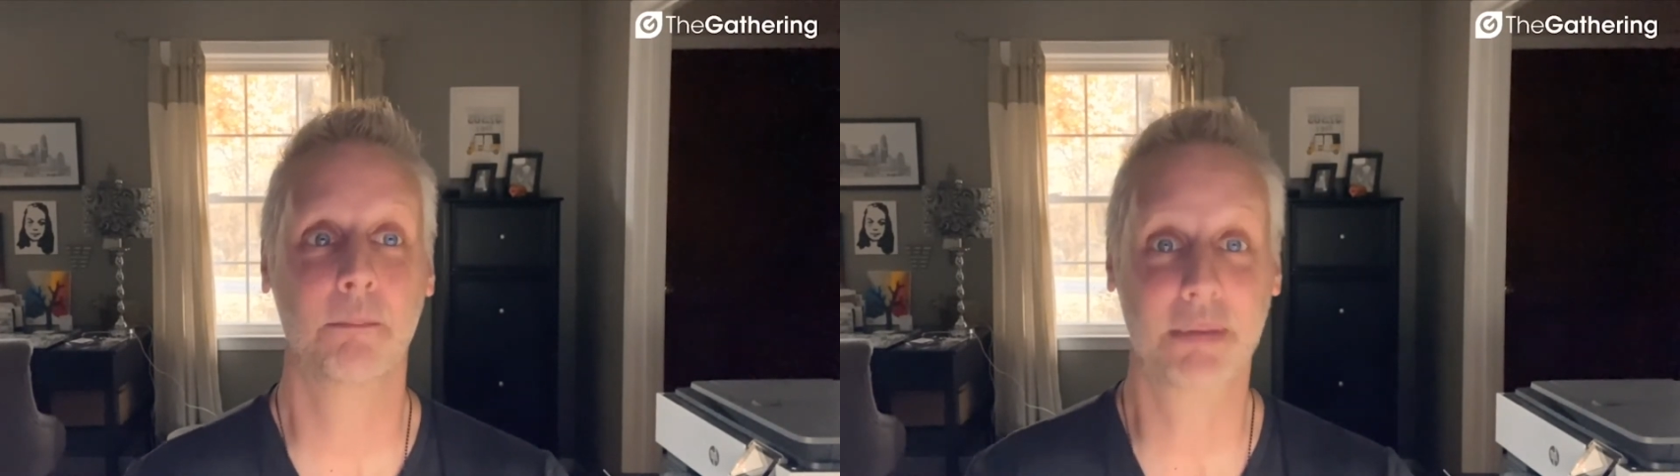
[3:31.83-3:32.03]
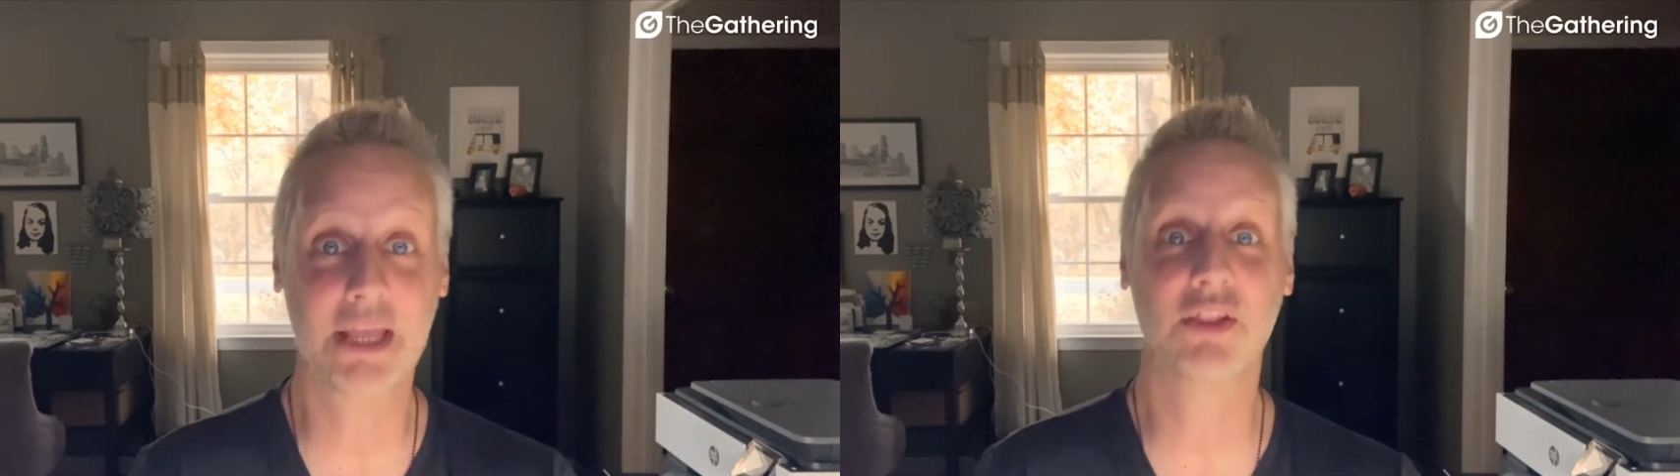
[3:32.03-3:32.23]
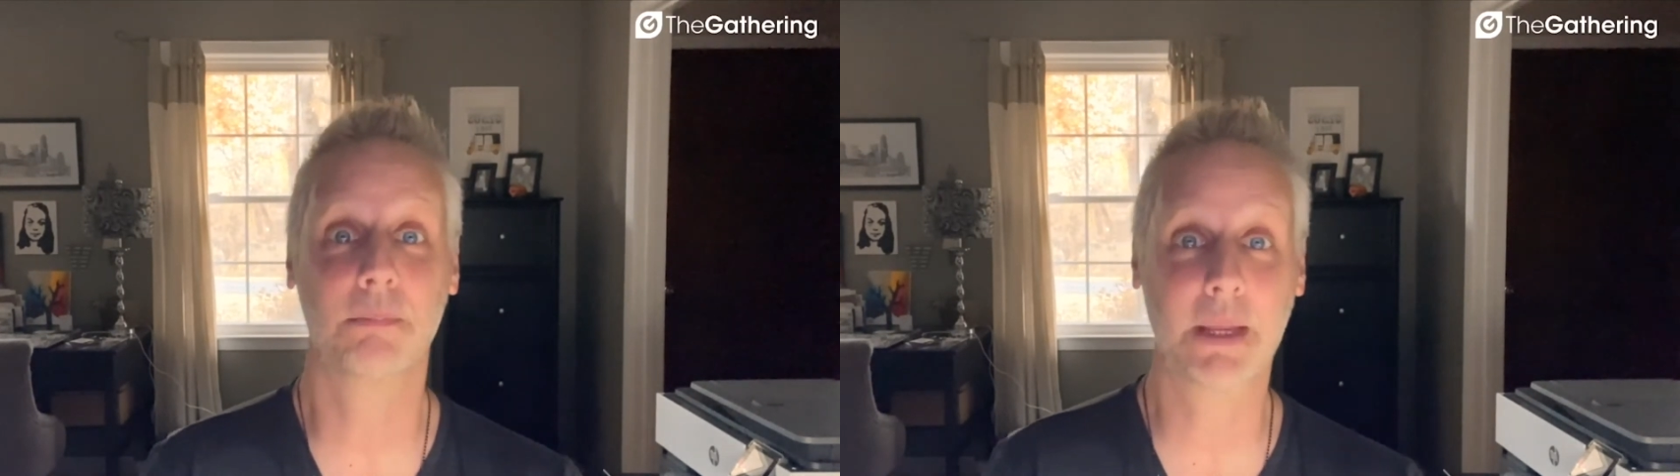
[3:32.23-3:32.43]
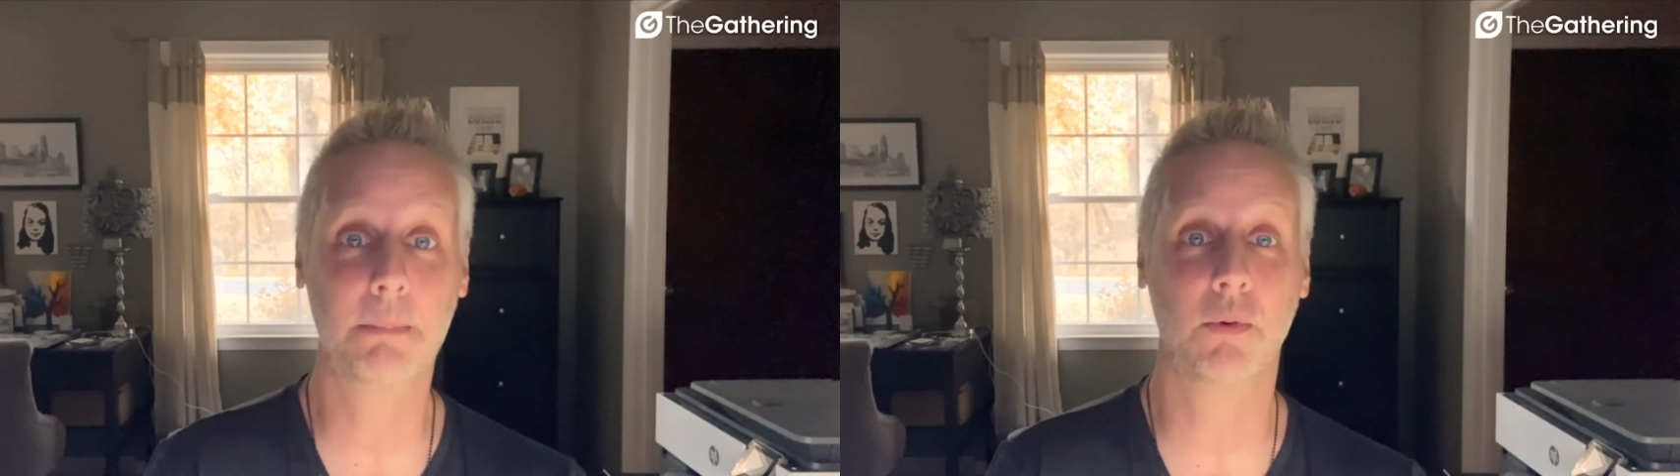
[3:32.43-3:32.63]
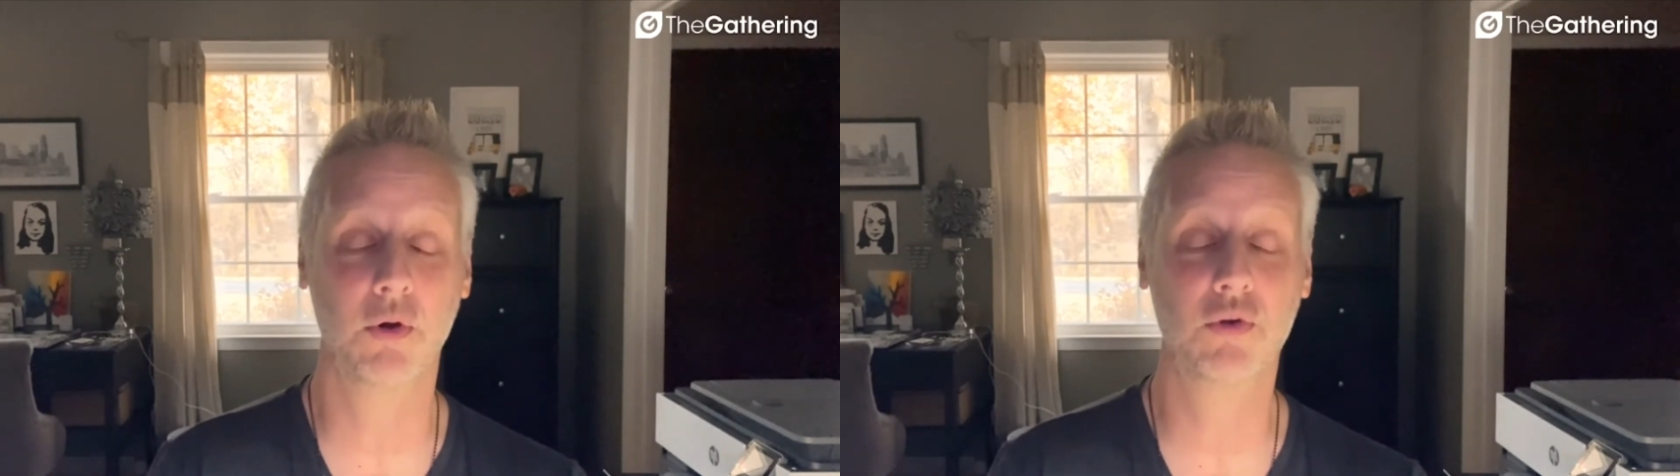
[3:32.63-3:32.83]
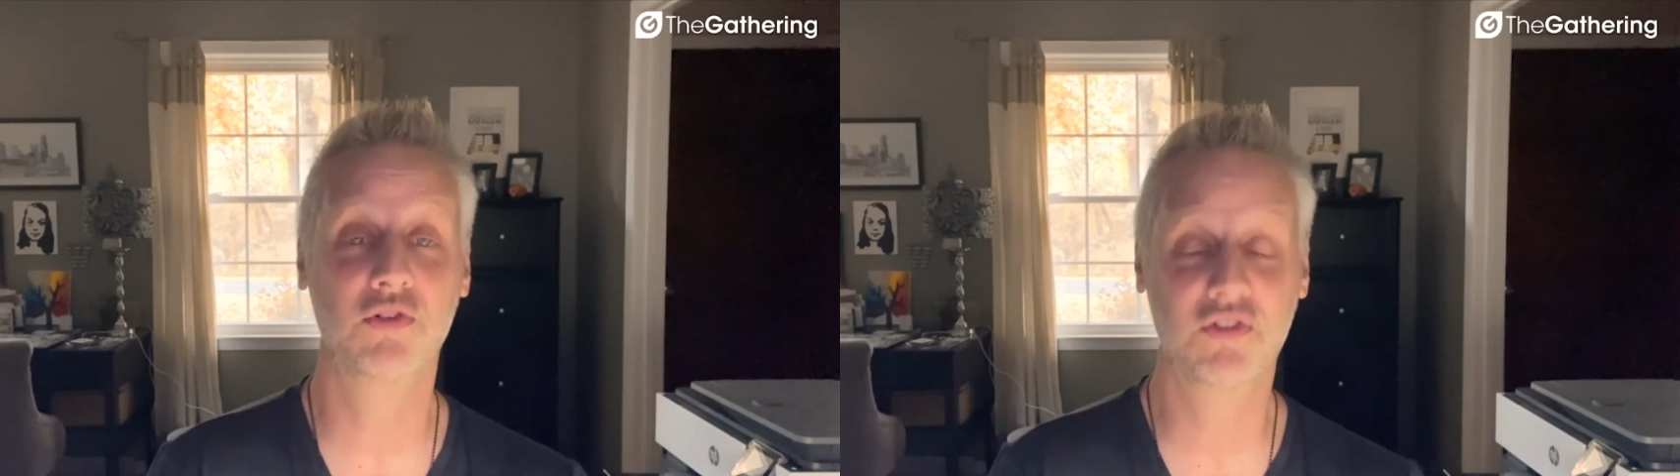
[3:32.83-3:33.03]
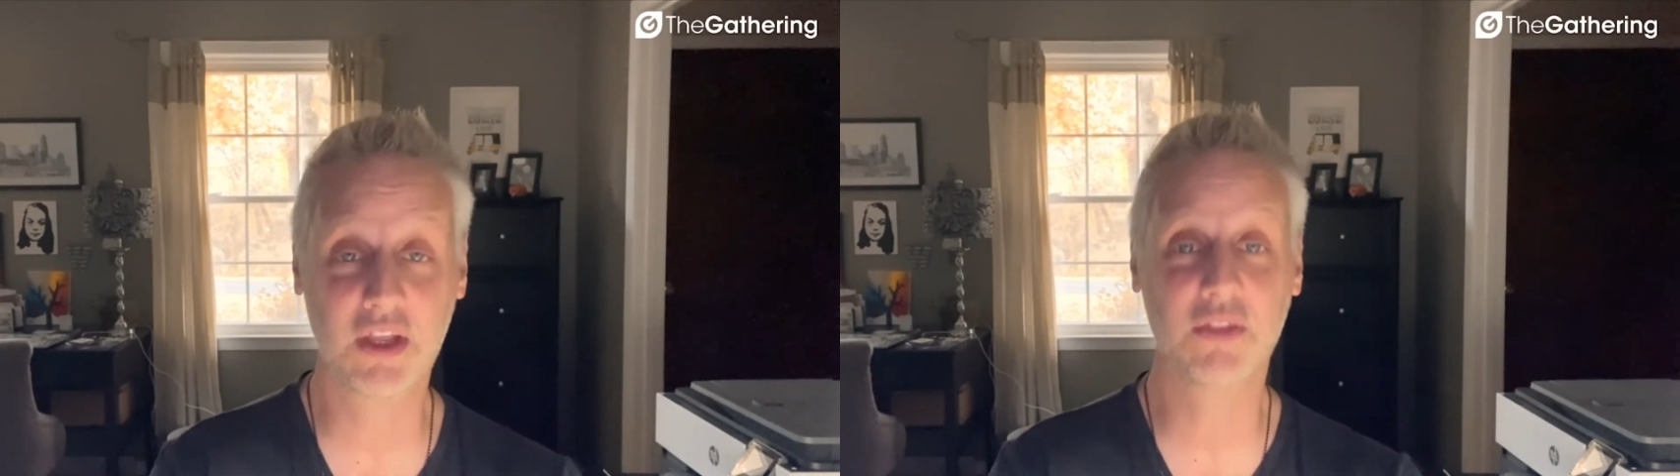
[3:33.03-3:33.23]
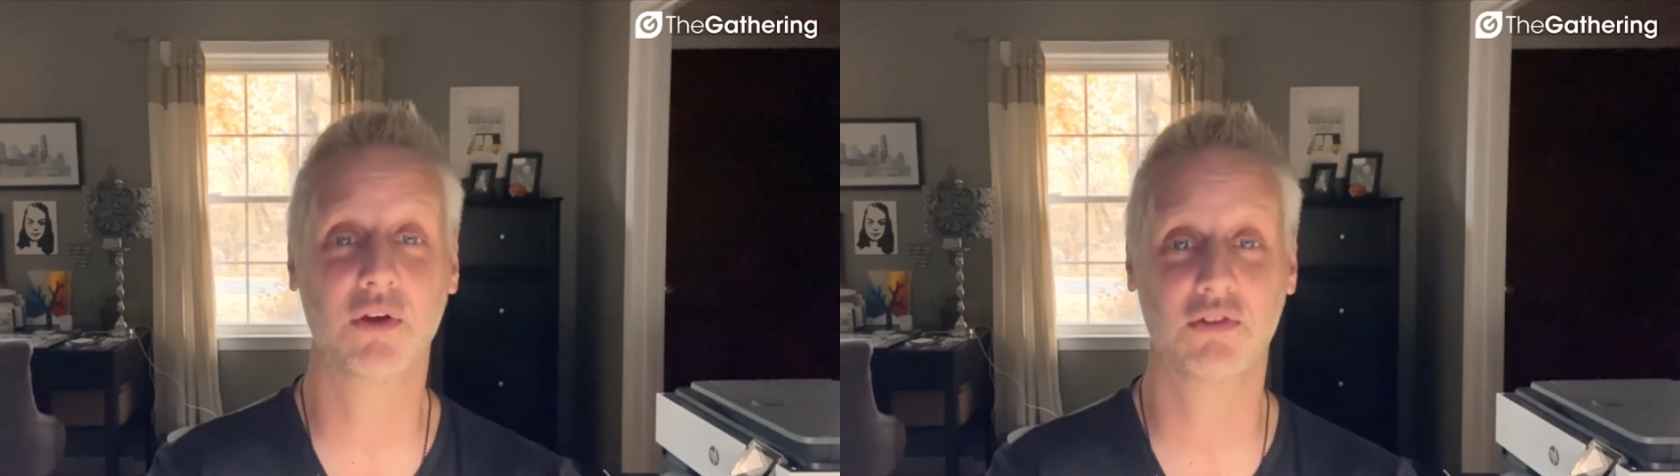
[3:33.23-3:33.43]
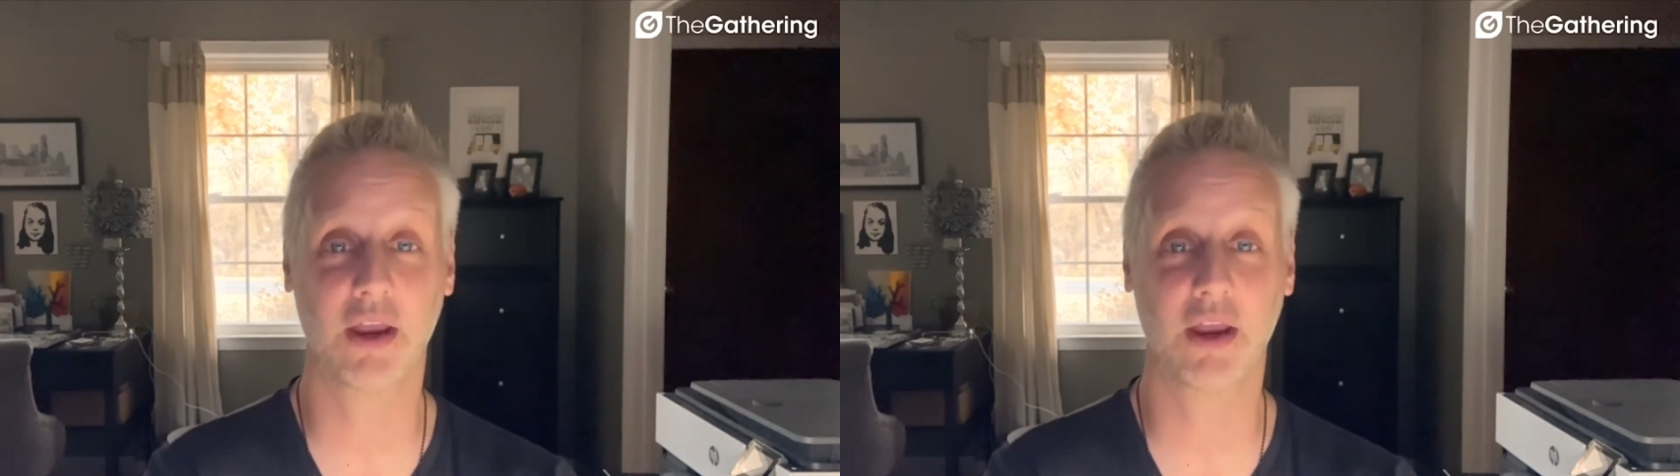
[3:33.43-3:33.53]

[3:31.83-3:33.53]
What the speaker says: Be the people who see those